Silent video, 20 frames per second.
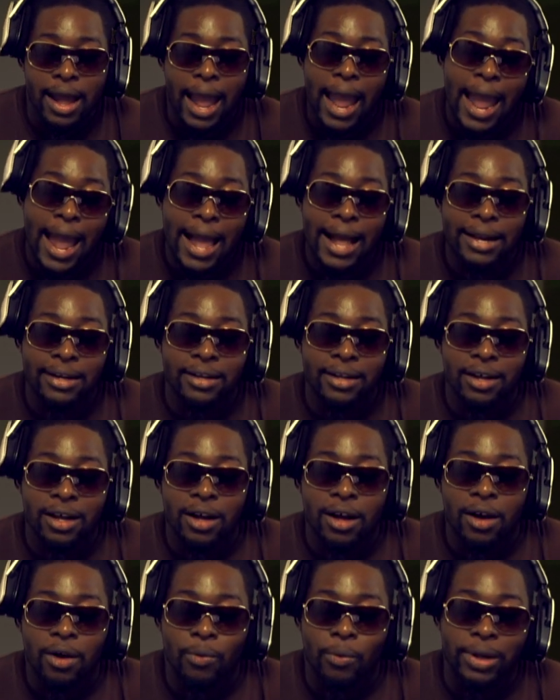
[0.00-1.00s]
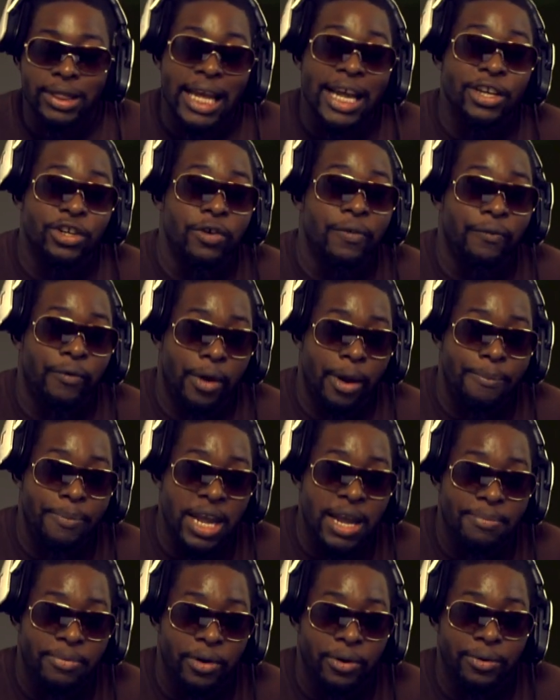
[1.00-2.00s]
and what they do for their
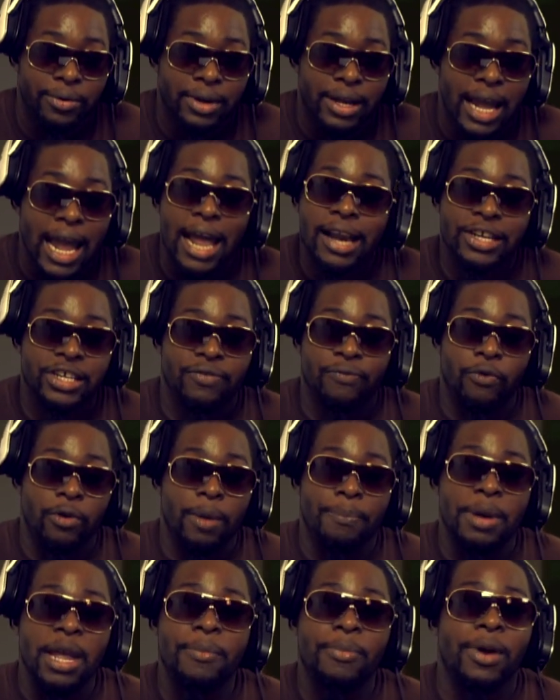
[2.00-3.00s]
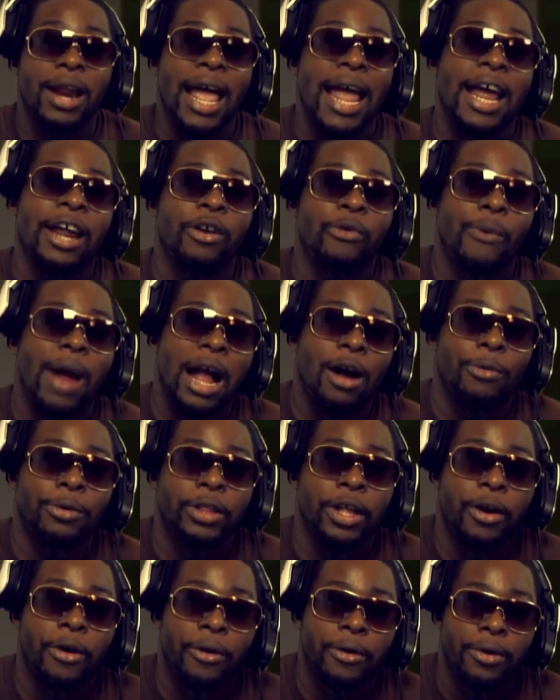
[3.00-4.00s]
people. And it's for the people that interact
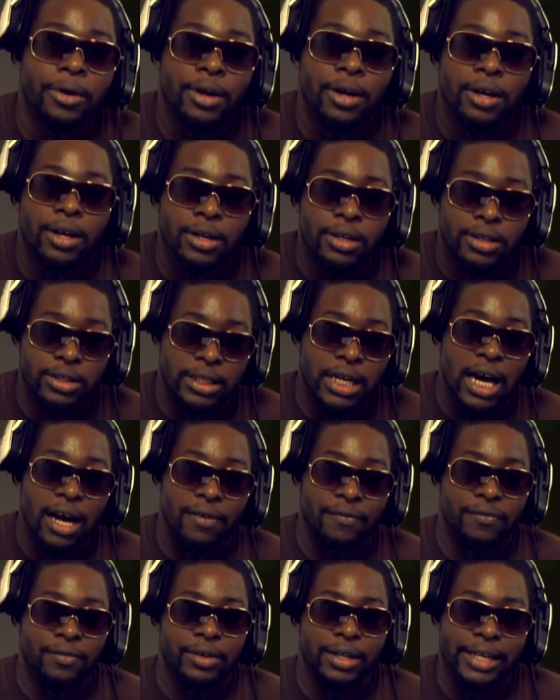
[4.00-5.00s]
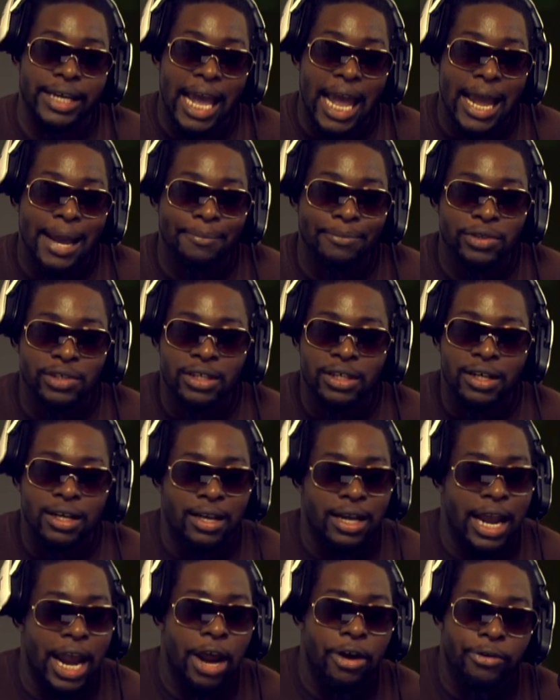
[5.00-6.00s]
with their stuff, games,
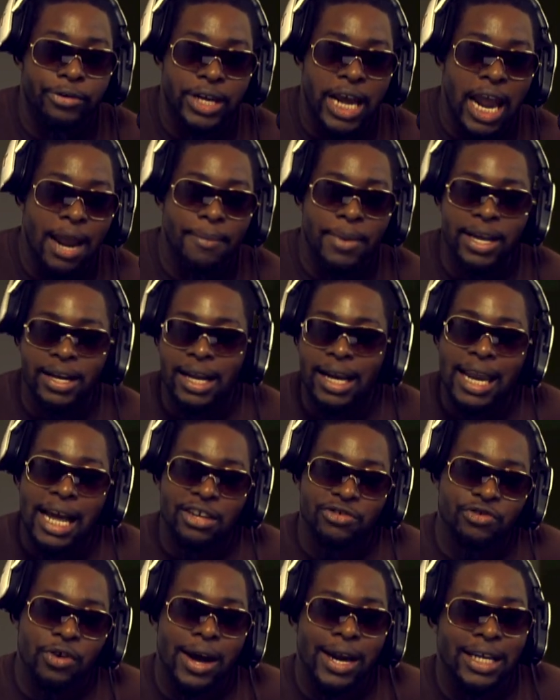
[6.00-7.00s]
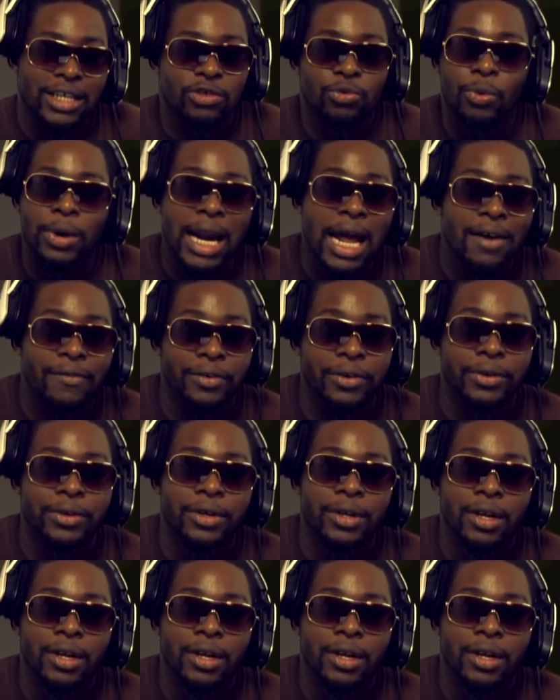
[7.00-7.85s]
entertainment, electronics, whatever,